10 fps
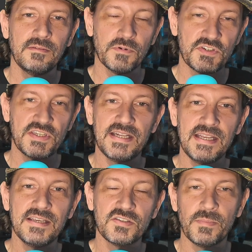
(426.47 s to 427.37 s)
for
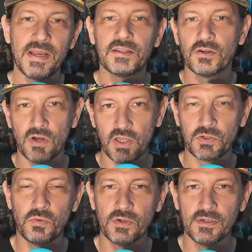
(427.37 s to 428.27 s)
CDs to make their
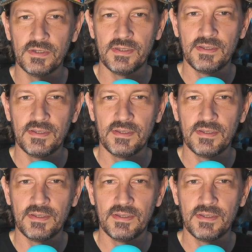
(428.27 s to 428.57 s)
encore.